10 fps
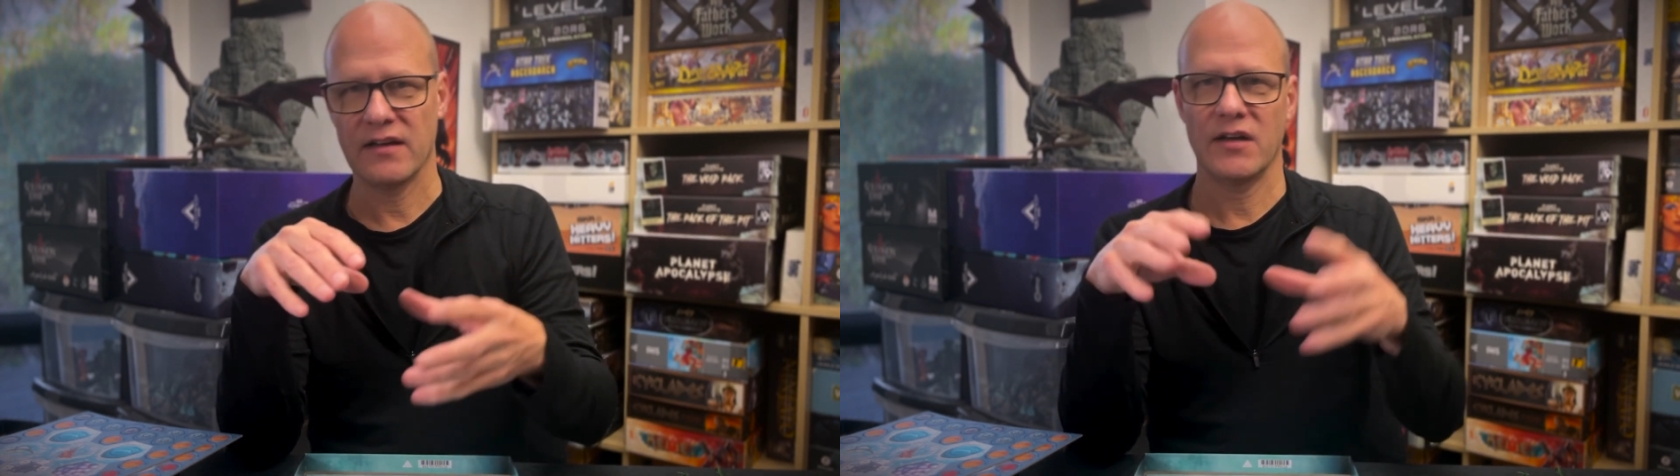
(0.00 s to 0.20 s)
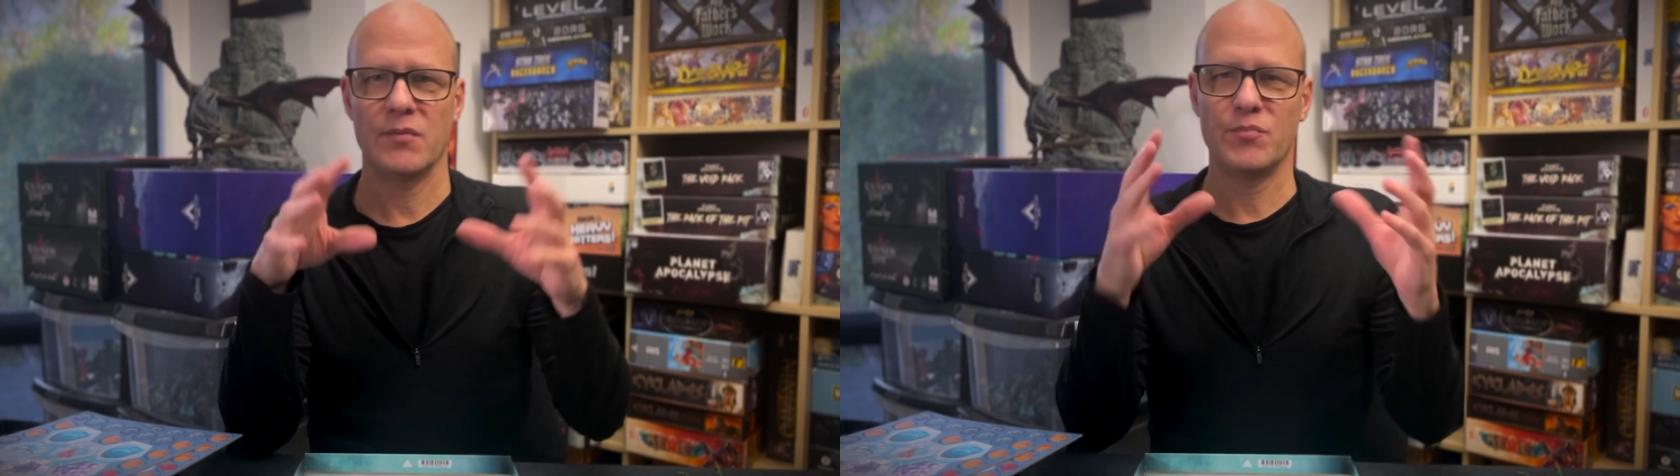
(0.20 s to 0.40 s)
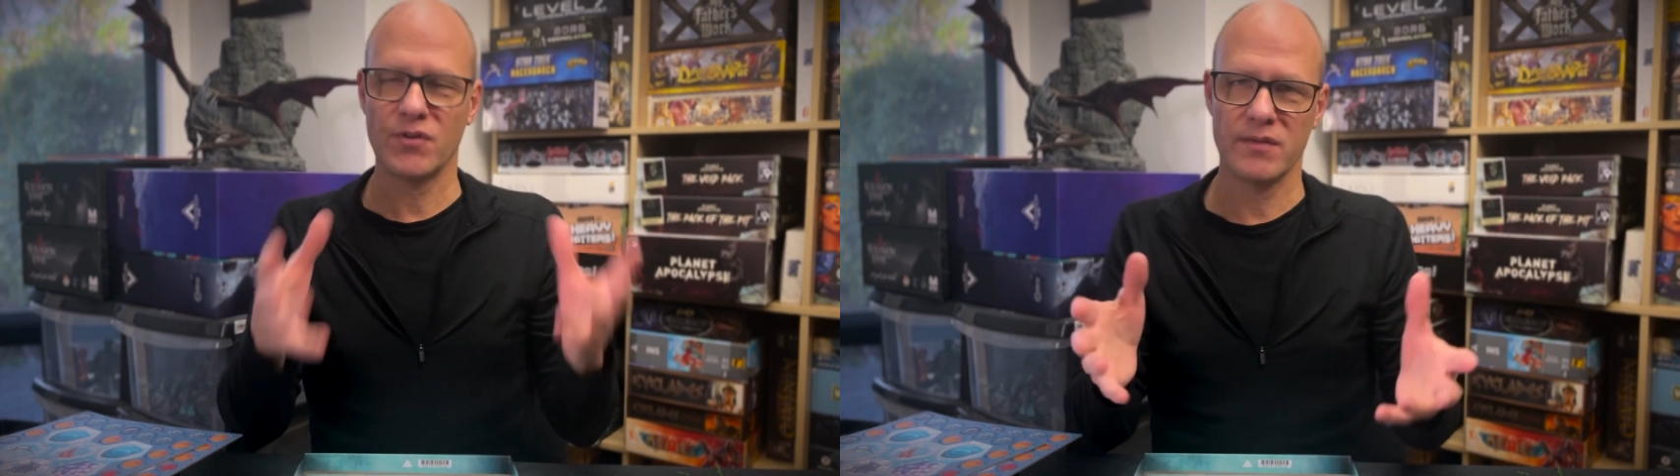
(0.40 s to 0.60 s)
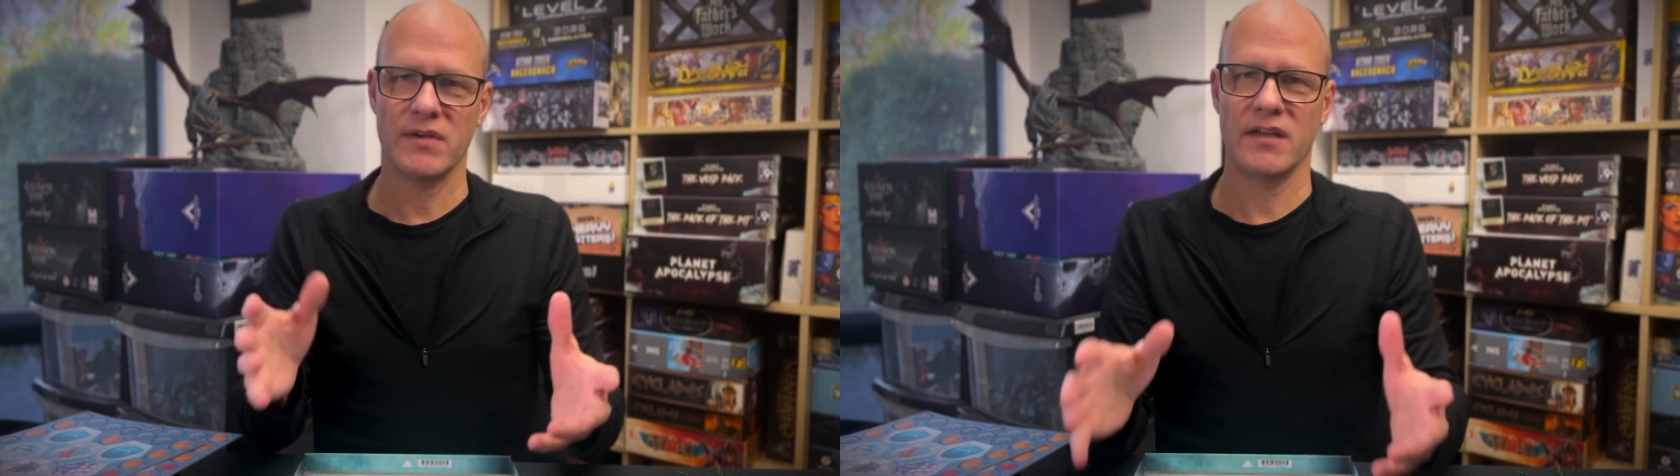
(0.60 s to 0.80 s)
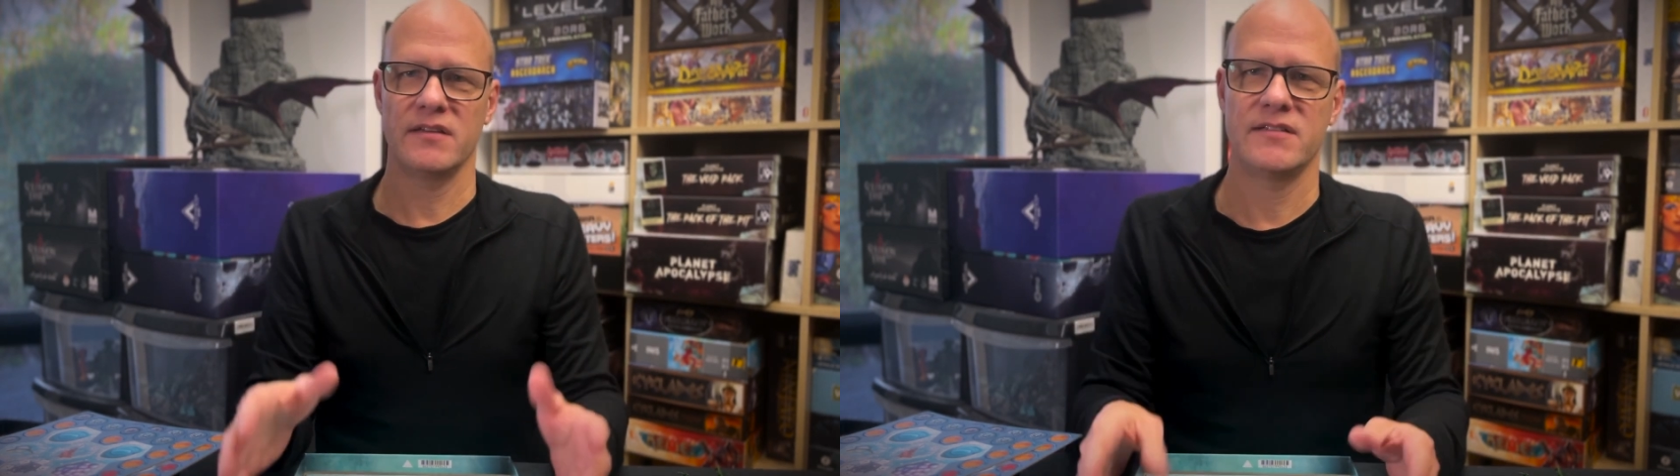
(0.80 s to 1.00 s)
are
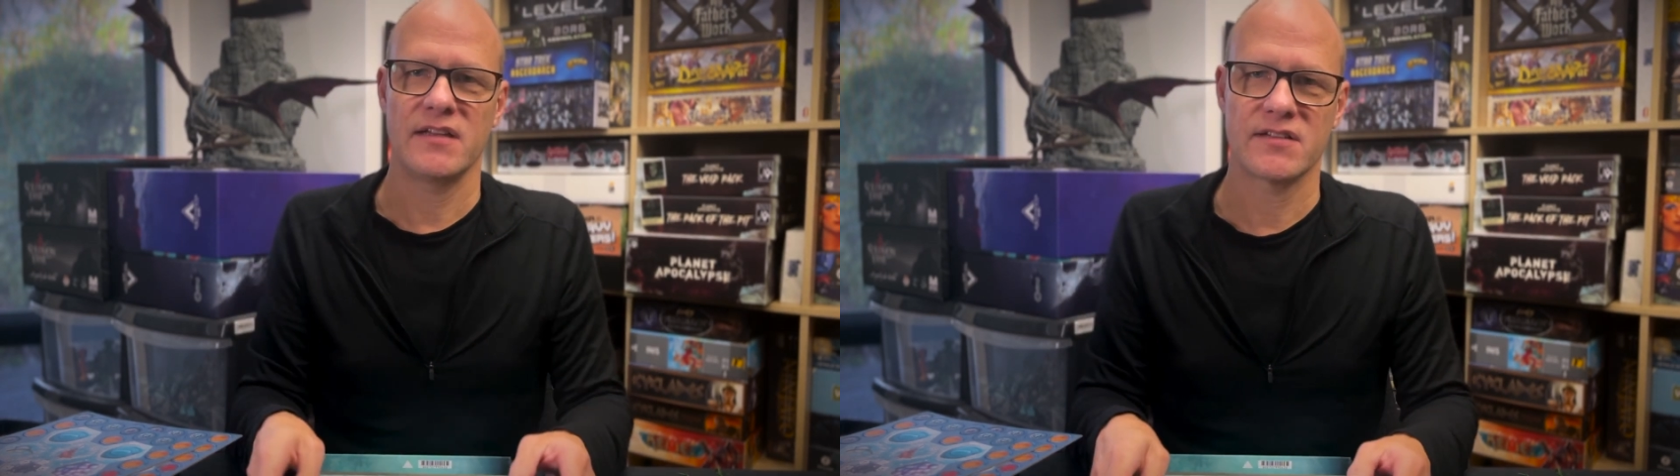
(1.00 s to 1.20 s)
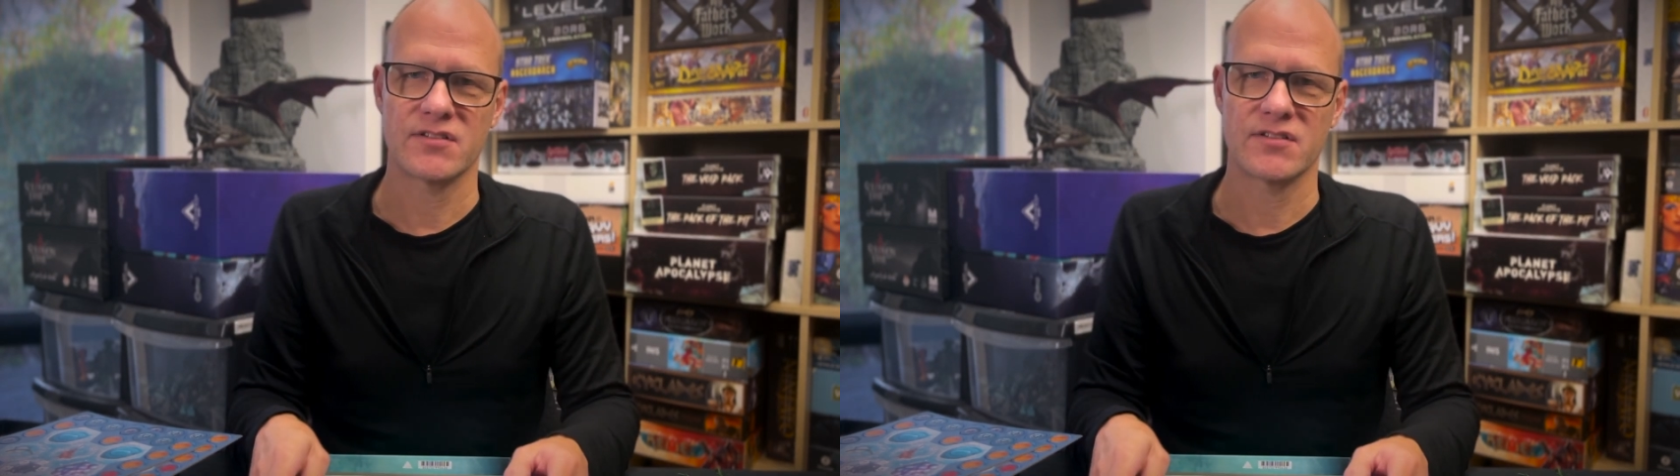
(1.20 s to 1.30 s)
pre-made decks,